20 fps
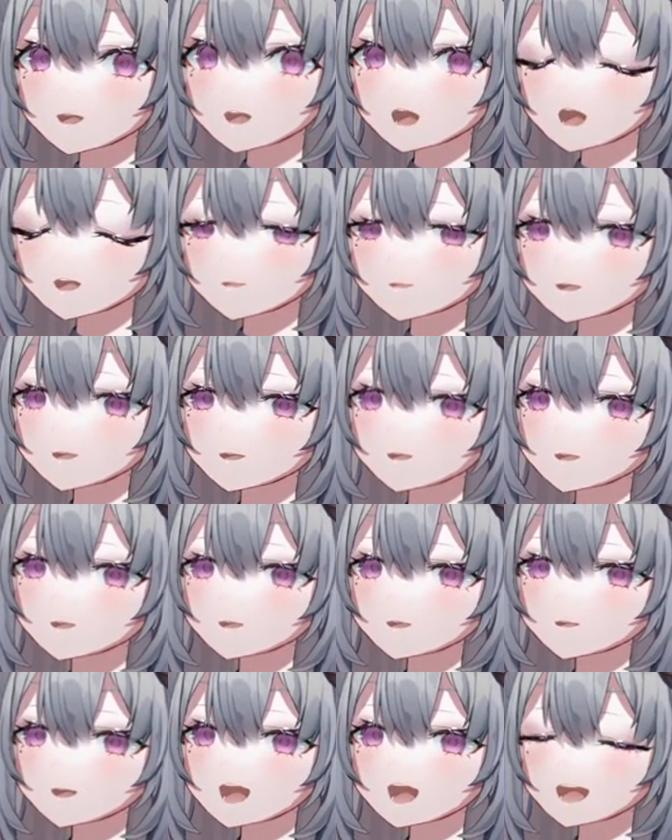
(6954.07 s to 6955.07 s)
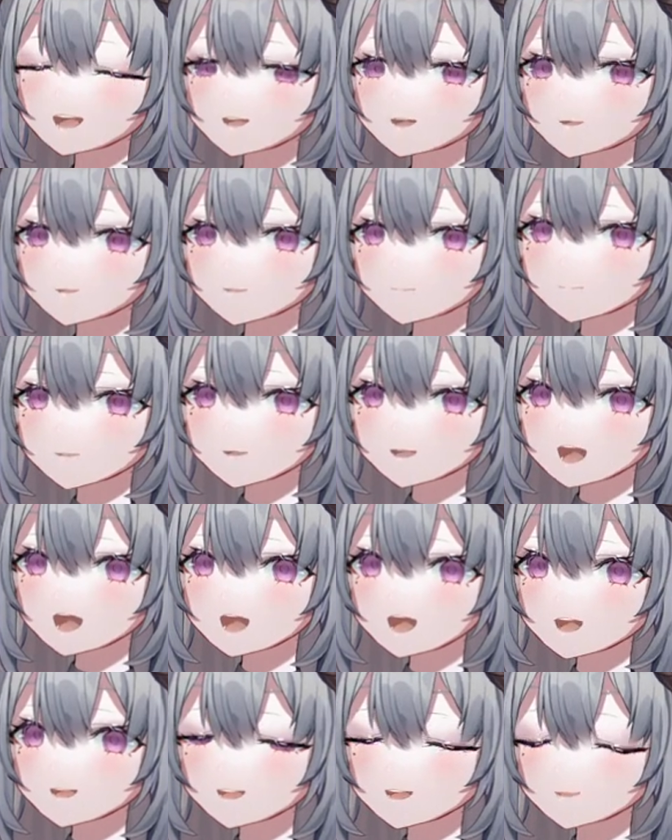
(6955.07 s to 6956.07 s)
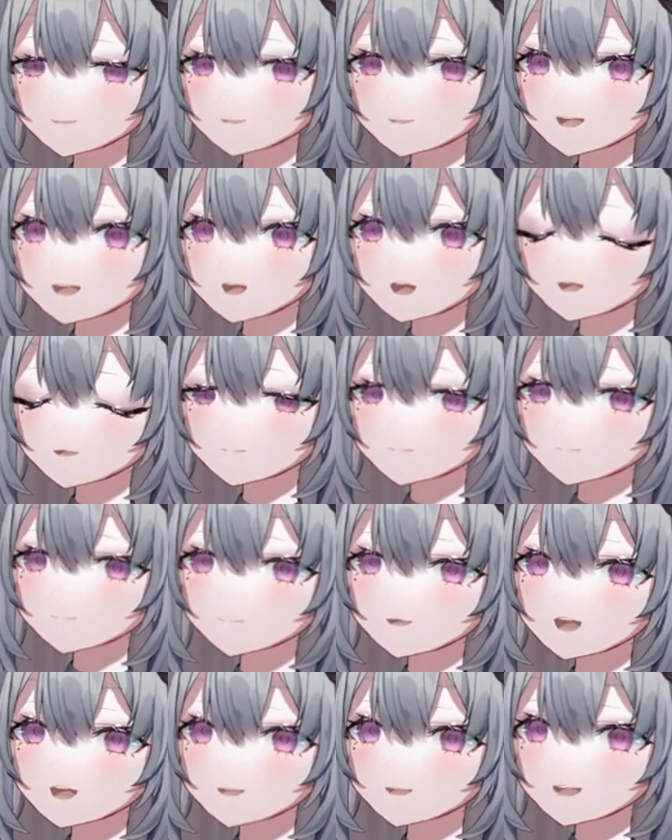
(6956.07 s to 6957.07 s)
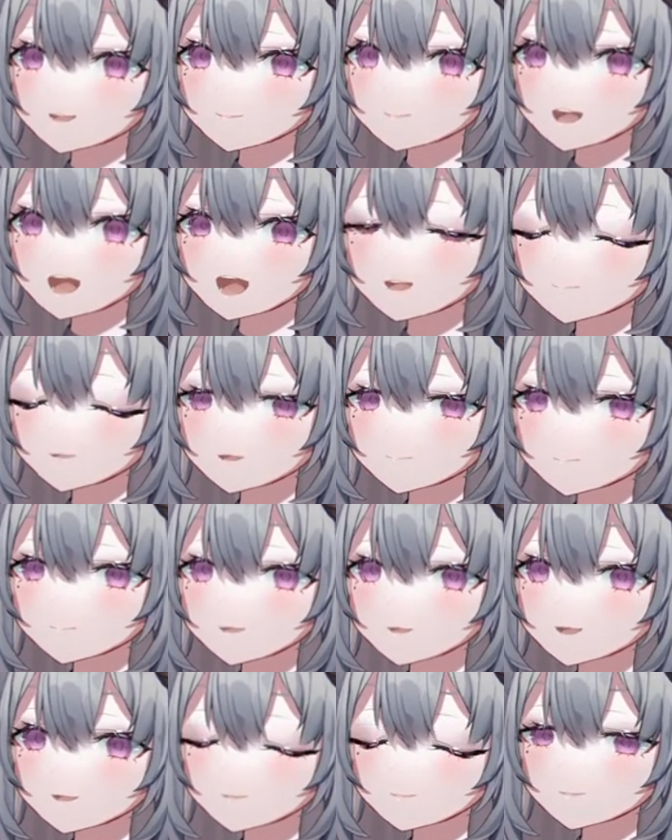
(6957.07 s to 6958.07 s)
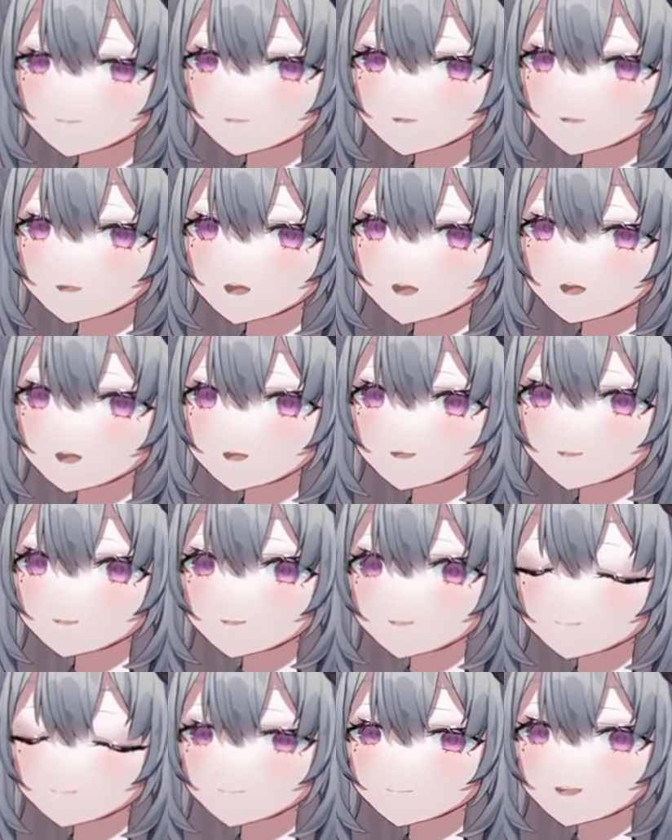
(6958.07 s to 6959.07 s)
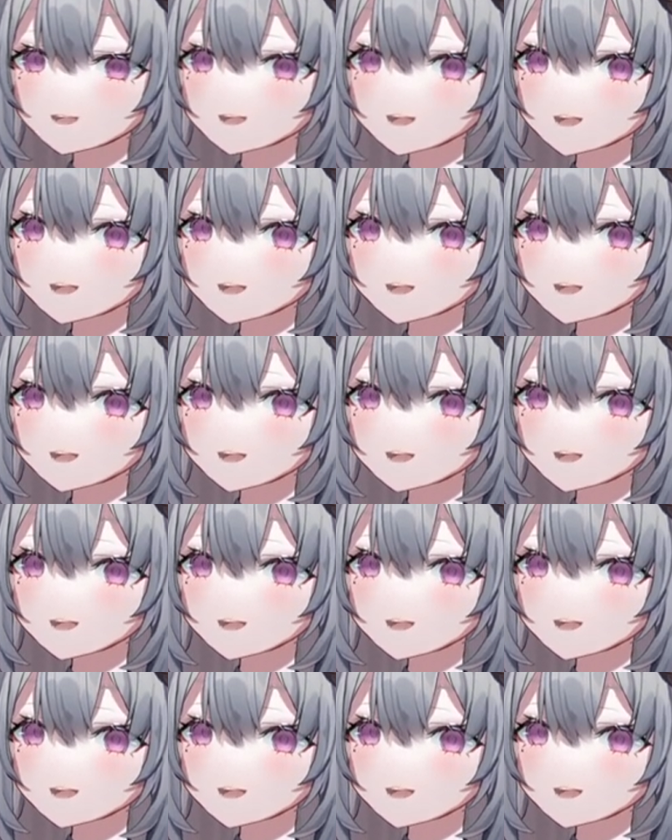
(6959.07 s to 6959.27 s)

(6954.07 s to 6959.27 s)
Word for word: Oh, I agree yeah, with yeah. that. That's also why I like to have it up against the wall, because it's mm.